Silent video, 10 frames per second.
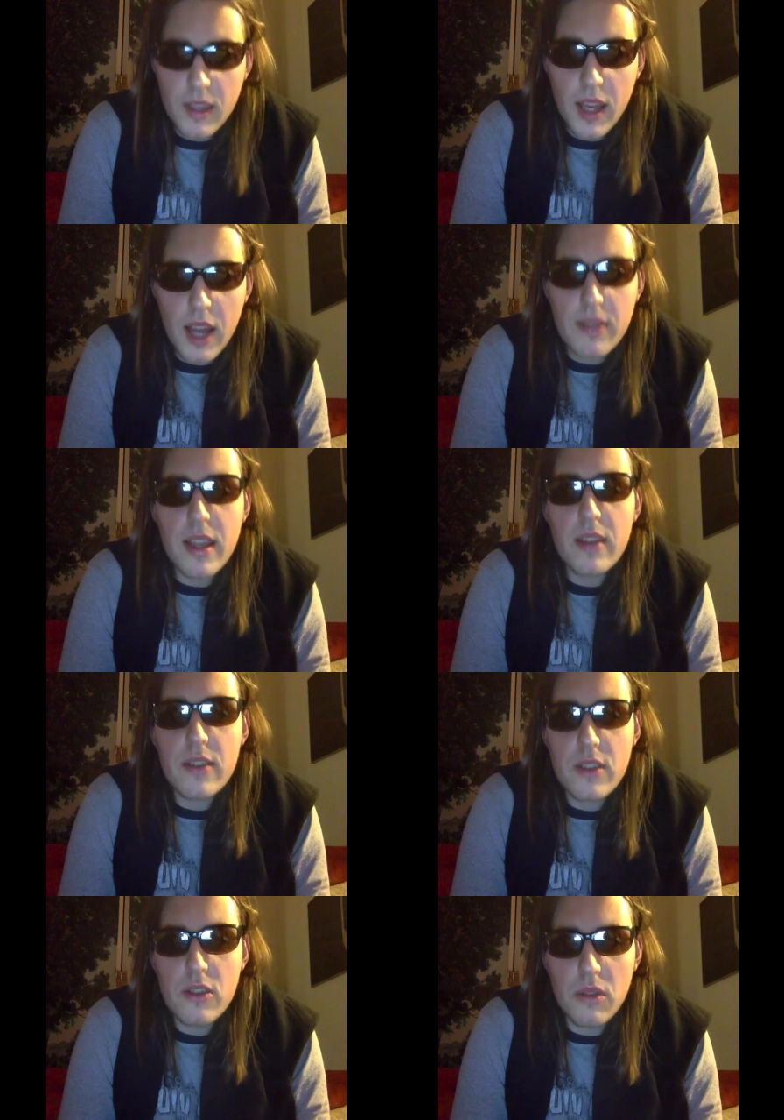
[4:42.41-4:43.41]
outside of
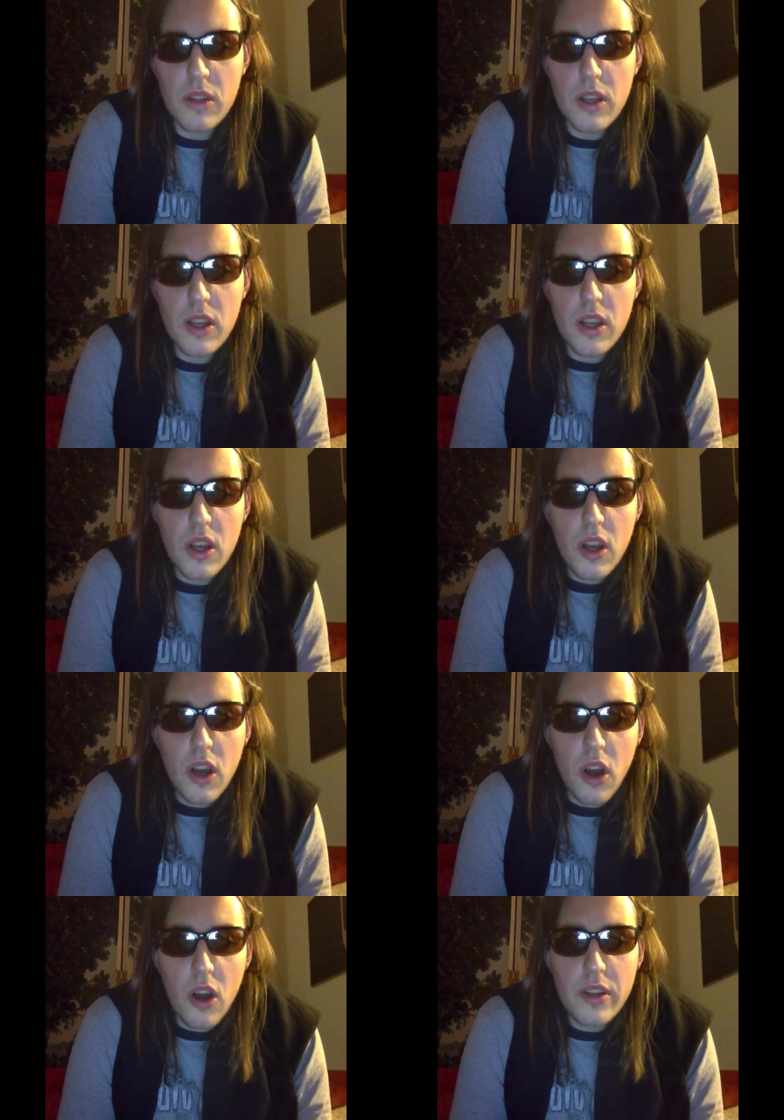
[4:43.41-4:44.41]
school
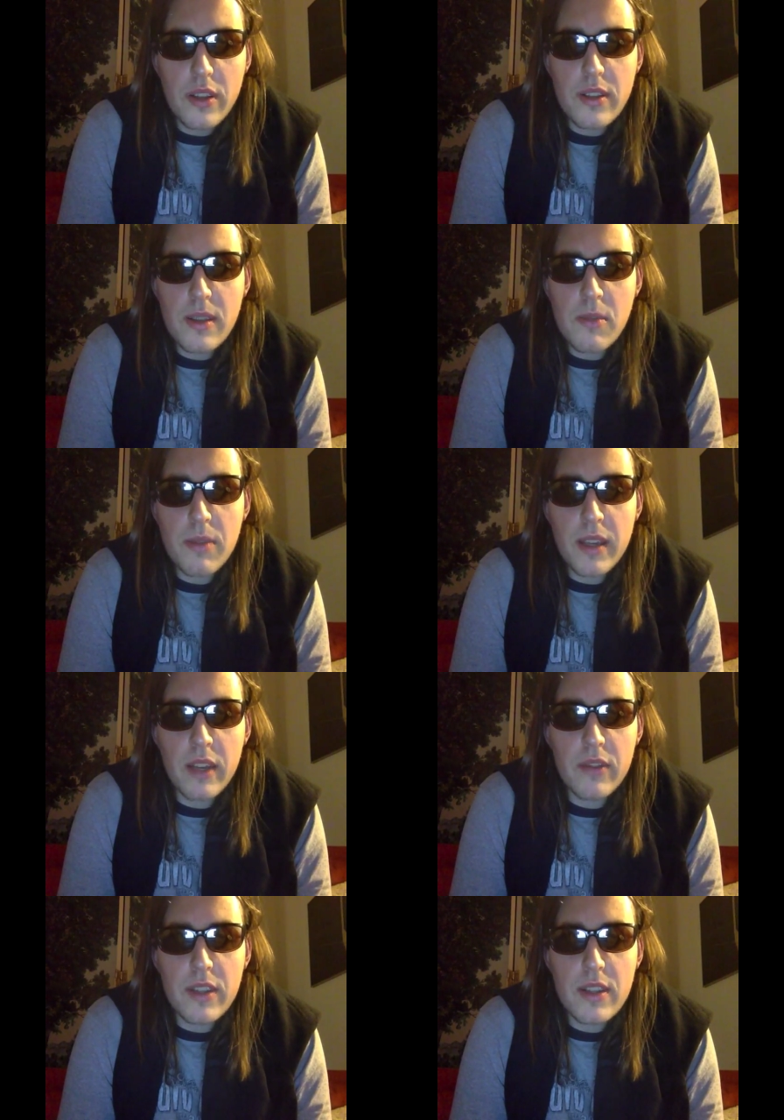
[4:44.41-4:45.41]
all just seems to be
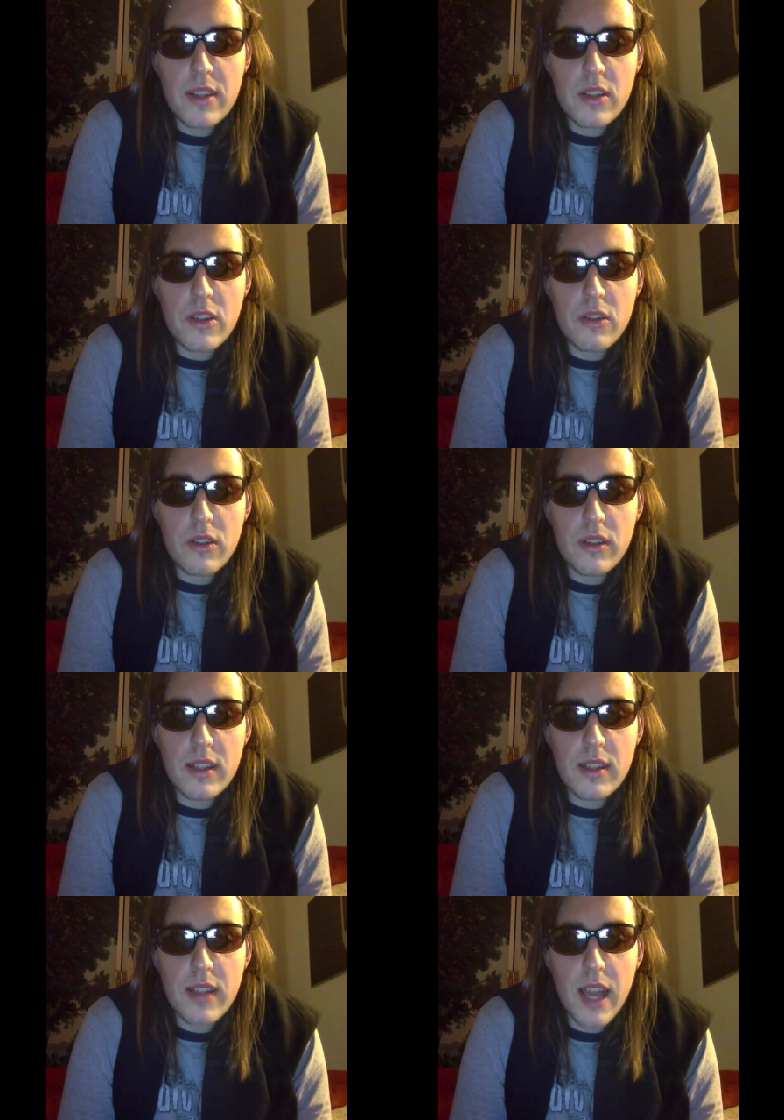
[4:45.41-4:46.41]
kind of
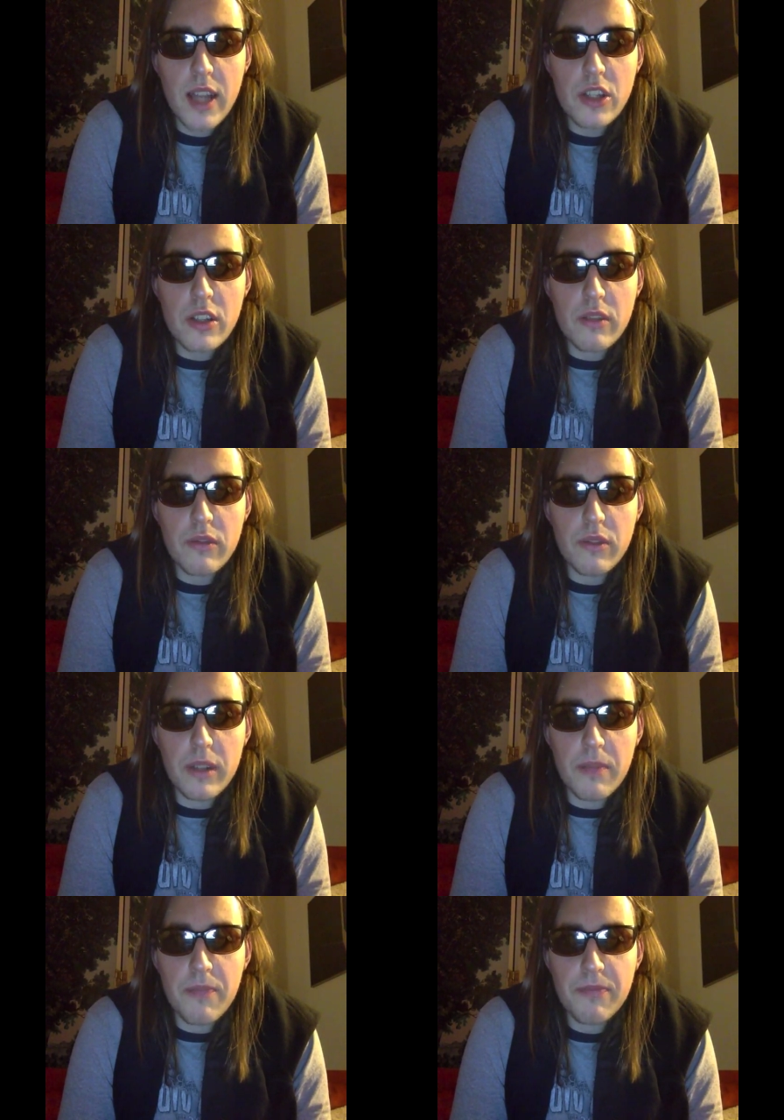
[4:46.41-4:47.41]
distraction for
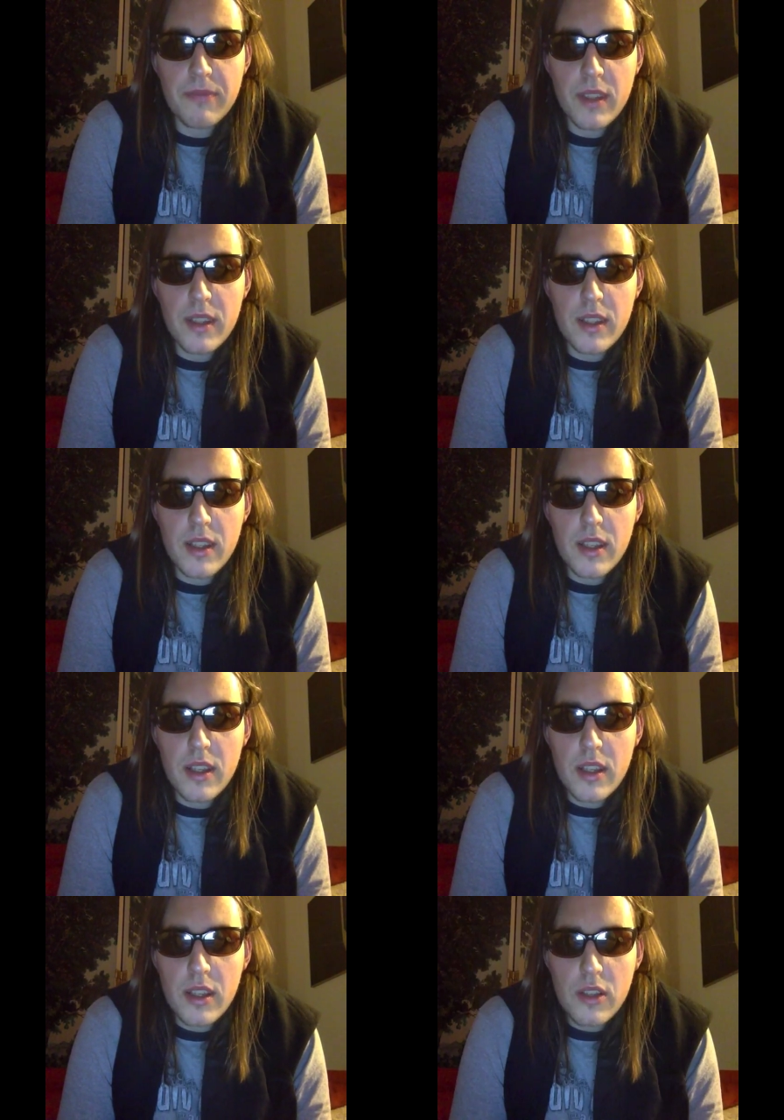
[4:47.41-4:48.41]
him.
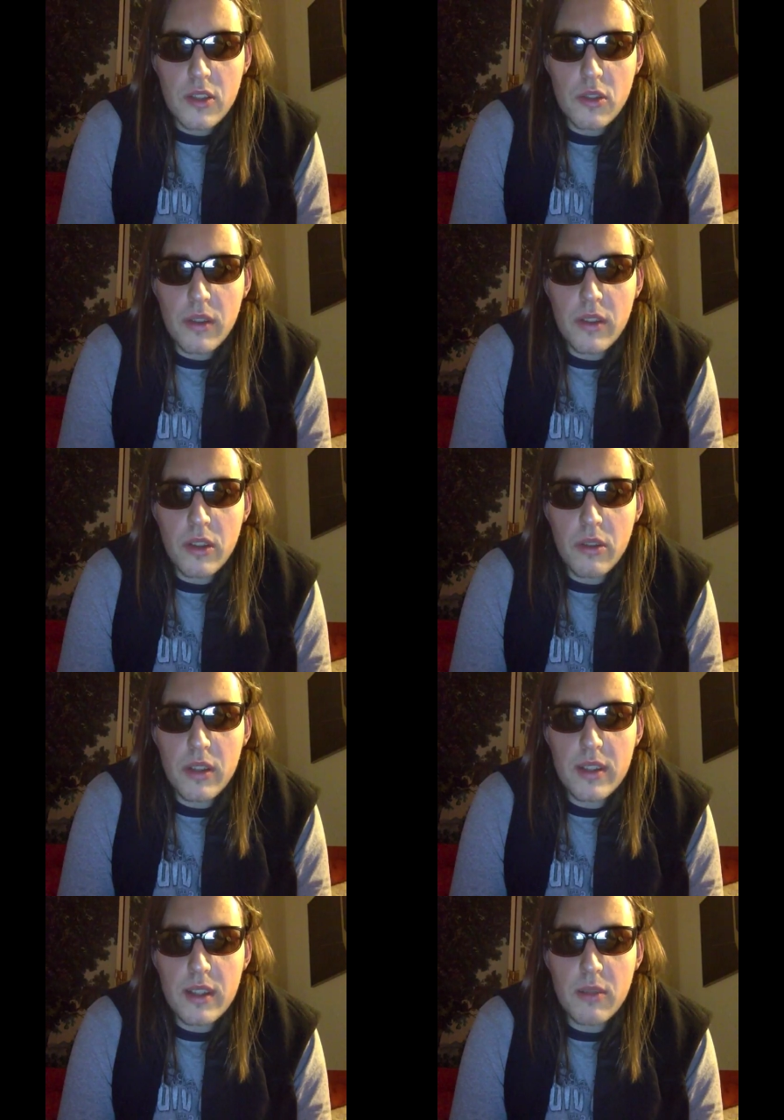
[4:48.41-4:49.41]
So even though he
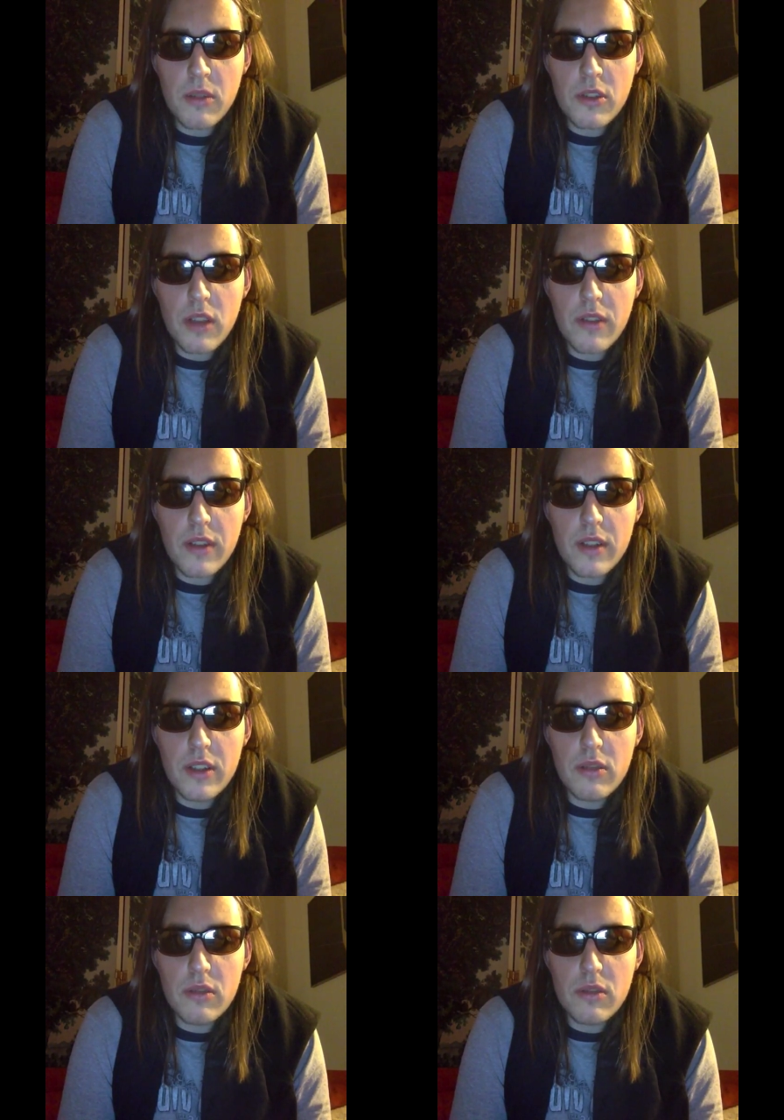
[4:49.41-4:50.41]
still wants to have
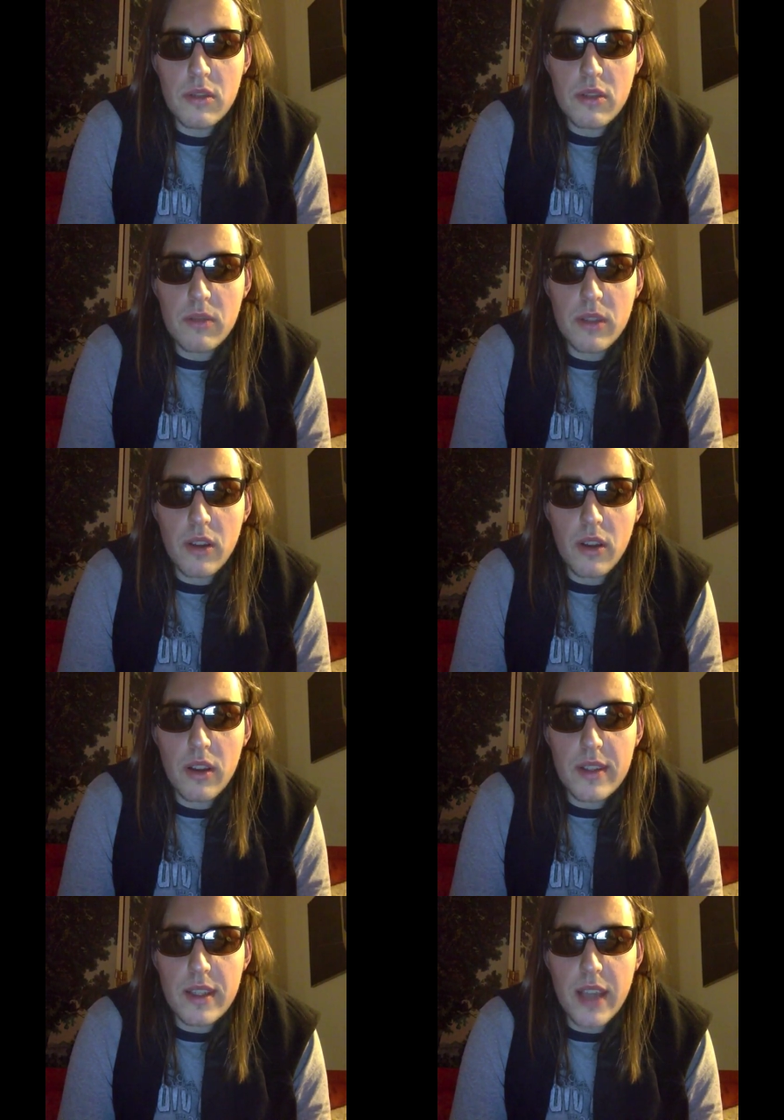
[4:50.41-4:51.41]
duels with all
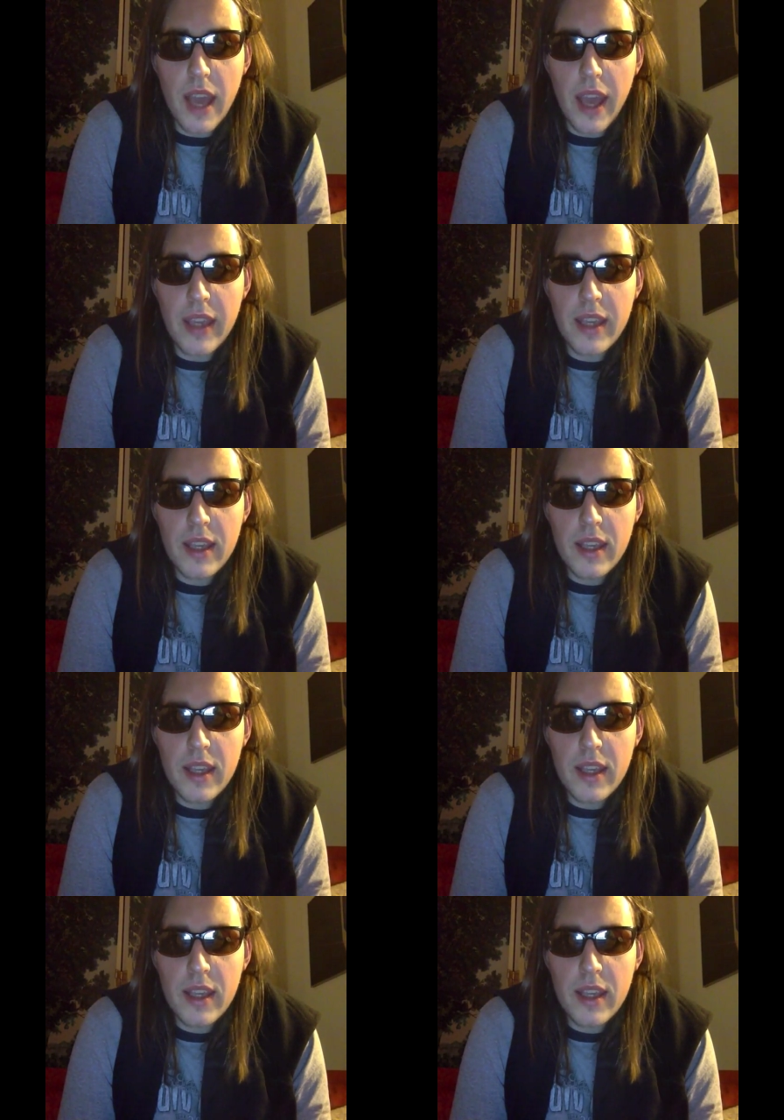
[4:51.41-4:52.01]
his gang,